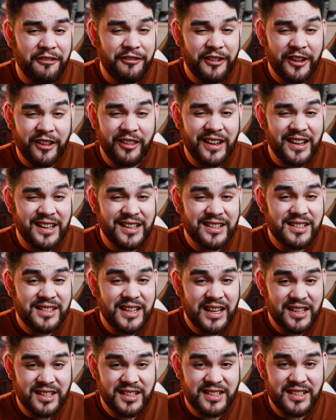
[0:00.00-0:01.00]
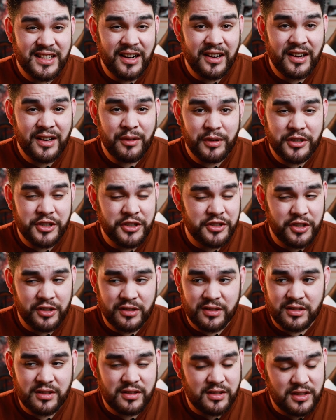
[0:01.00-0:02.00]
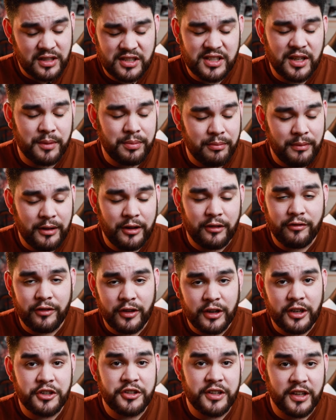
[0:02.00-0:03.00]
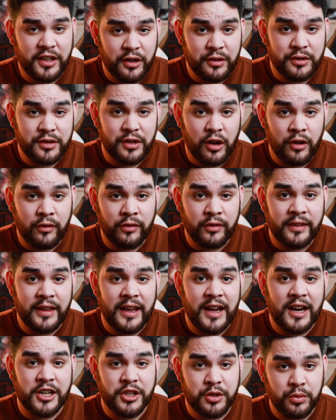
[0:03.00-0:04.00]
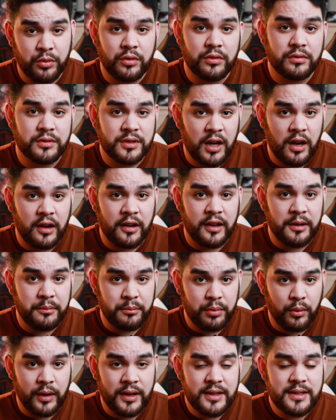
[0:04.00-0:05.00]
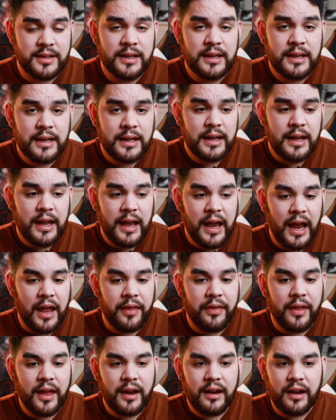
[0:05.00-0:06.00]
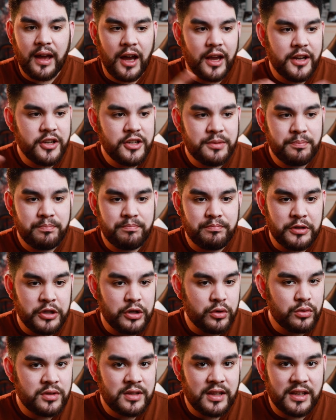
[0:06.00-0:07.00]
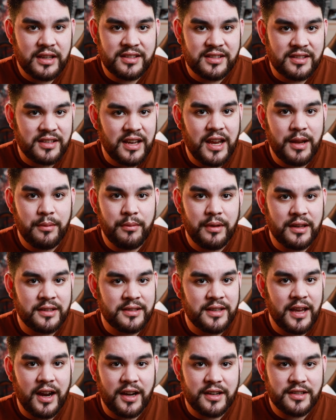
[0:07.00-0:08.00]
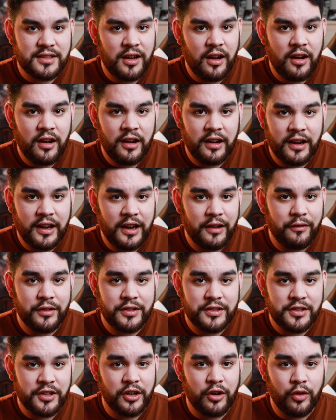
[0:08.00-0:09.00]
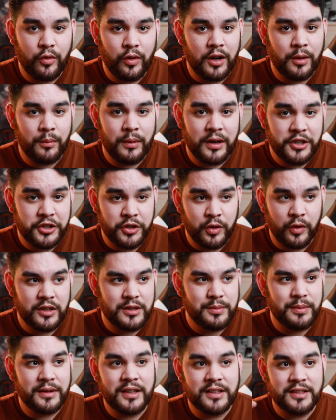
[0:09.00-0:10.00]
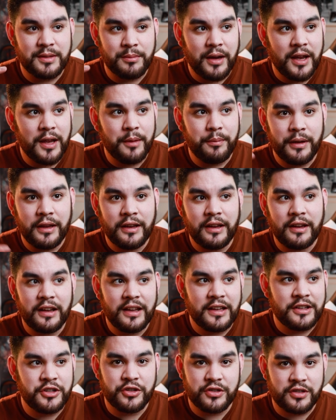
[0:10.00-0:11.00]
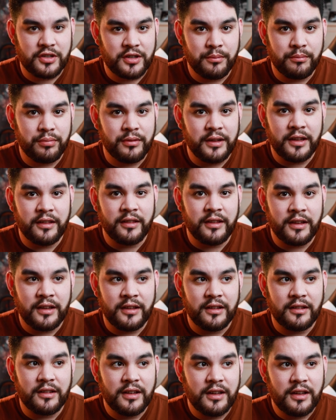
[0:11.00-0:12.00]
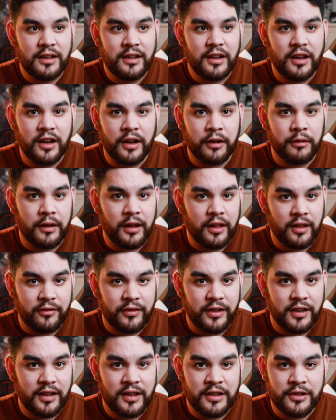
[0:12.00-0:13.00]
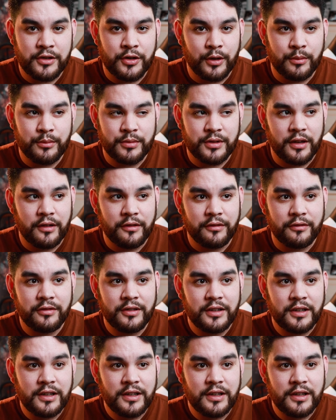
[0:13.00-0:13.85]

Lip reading: feel like it's necessary, which is just the supplemental footage that goes over the actual talking points. And then I just use the same exact song in every single one of my shorts because, in my opinion, it's just completely irrelevant in terms of